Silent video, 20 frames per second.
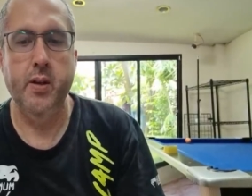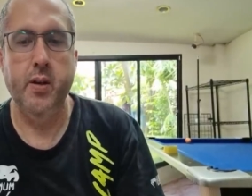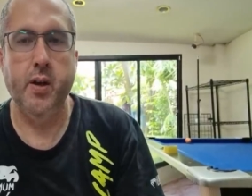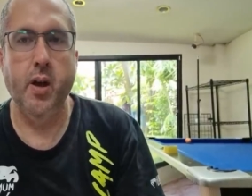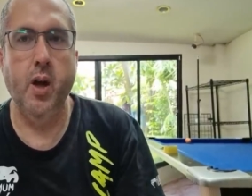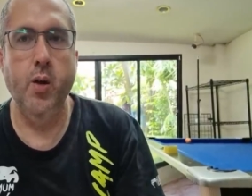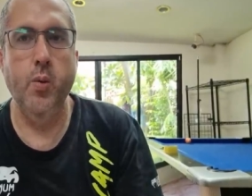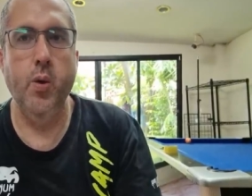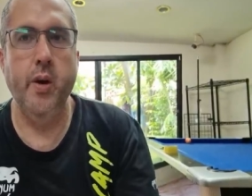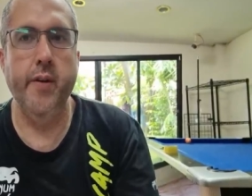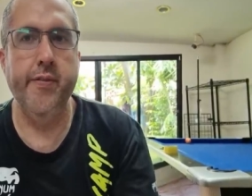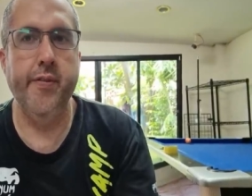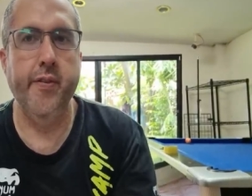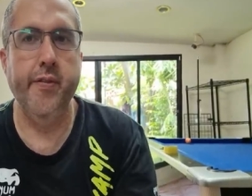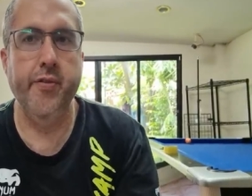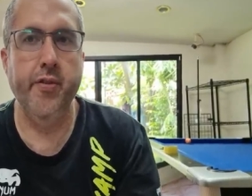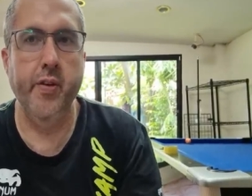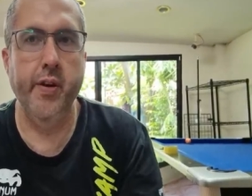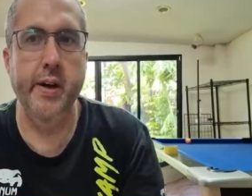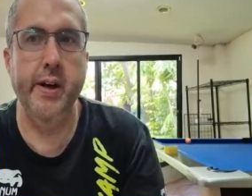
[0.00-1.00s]
Go work for
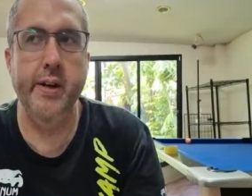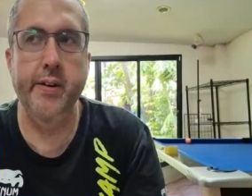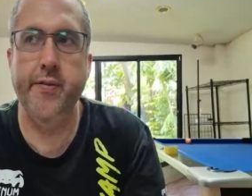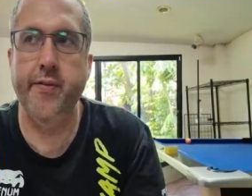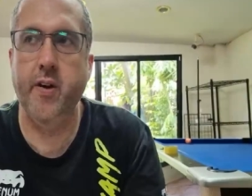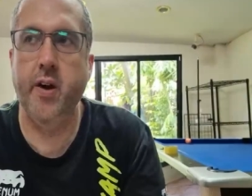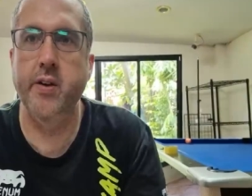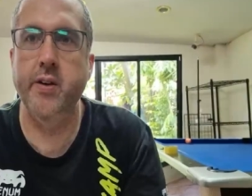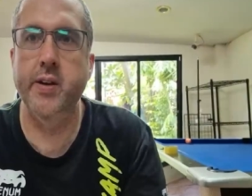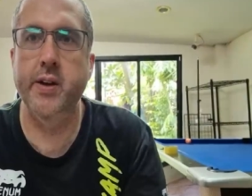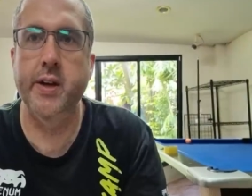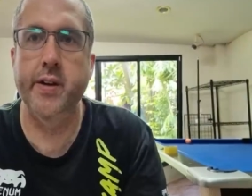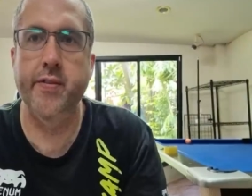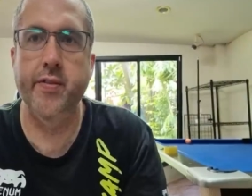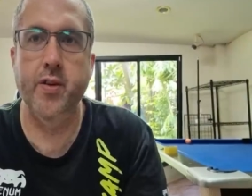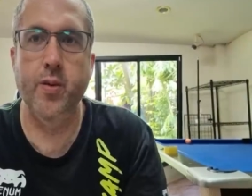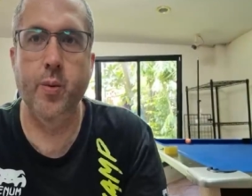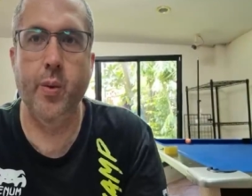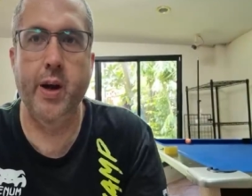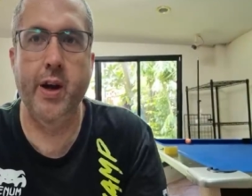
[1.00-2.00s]
free, find a
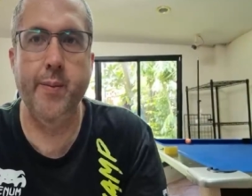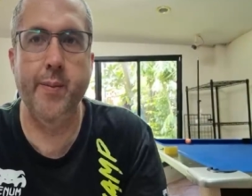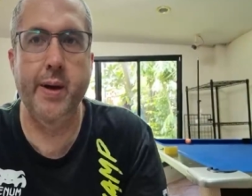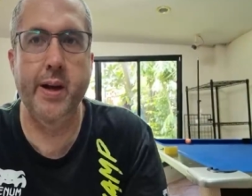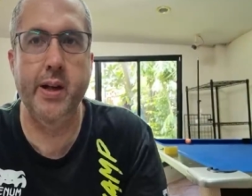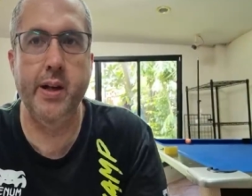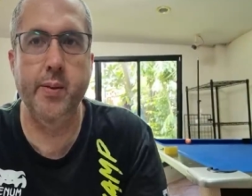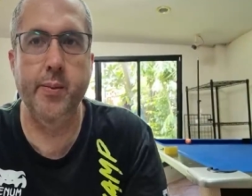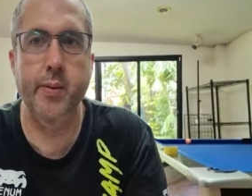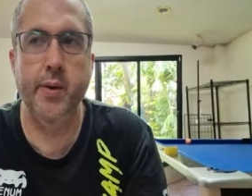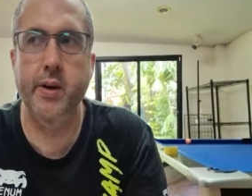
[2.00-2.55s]
different way of making